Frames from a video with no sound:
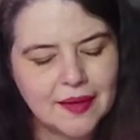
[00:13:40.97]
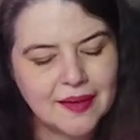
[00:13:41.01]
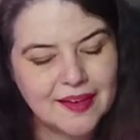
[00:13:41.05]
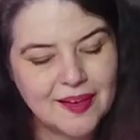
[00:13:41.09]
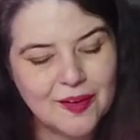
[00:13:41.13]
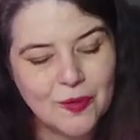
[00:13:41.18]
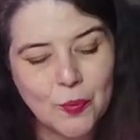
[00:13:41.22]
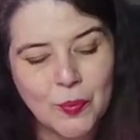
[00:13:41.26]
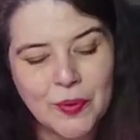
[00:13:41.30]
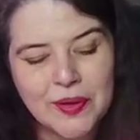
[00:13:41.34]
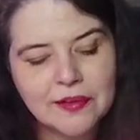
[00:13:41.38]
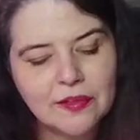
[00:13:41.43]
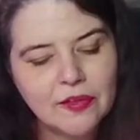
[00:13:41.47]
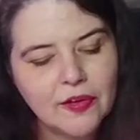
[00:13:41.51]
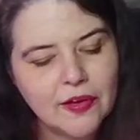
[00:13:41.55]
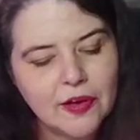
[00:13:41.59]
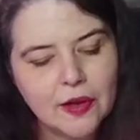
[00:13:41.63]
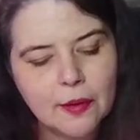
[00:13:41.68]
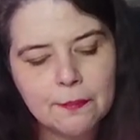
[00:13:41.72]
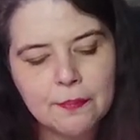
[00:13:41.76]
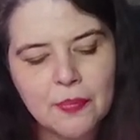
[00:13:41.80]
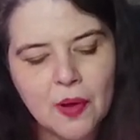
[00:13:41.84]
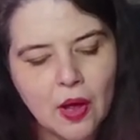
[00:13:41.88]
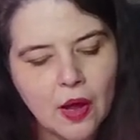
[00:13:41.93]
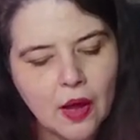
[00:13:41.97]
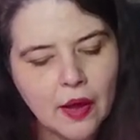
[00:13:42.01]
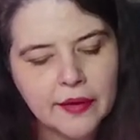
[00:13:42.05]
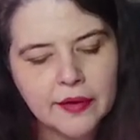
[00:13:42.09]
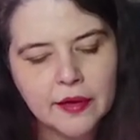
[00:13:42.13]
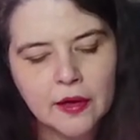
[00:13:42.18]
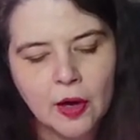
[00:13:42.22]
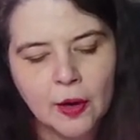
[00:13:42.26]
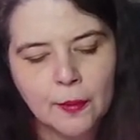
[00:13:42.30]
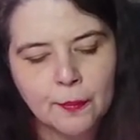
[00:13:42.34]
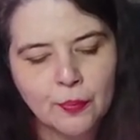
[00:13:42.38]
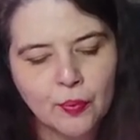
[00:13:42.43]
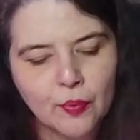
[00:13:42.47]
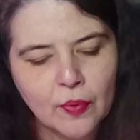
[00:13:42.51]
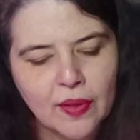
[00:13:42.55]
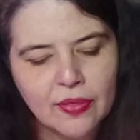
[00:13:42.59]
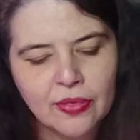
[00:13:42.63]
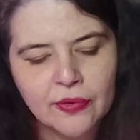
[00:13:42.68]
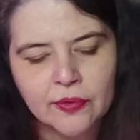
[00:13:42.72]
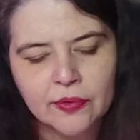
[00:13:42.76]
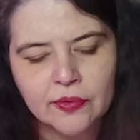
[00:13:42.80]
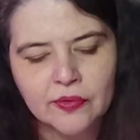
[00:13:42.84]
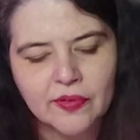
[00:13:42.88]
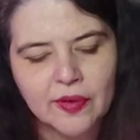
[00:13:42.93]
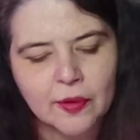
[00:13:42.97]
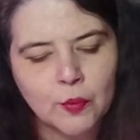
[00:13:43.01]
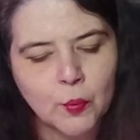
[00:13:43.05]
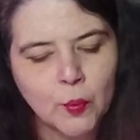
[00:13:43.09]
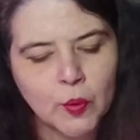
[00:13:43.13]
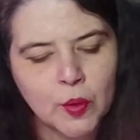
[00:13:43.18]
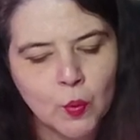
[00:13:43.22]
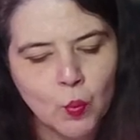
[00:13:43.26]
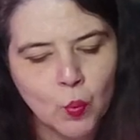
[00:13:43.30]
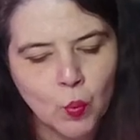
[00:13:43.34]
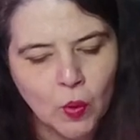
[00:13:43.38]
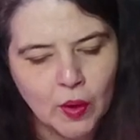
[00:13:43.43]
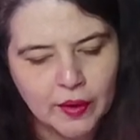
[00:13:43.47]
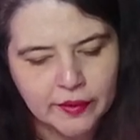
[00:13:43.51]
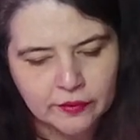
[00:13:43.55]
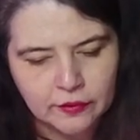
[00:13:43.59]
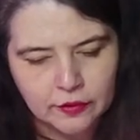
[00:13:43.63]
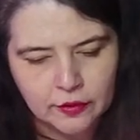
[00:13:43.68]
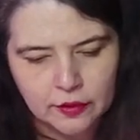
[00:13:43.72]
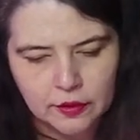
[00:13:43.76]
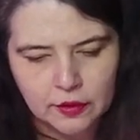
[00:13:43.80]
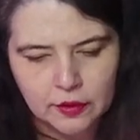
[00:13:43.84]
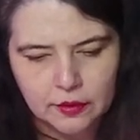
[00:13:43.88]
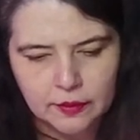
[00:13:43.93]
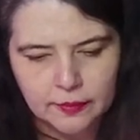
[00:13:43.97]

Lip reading: we look upon our brothers and we wonder.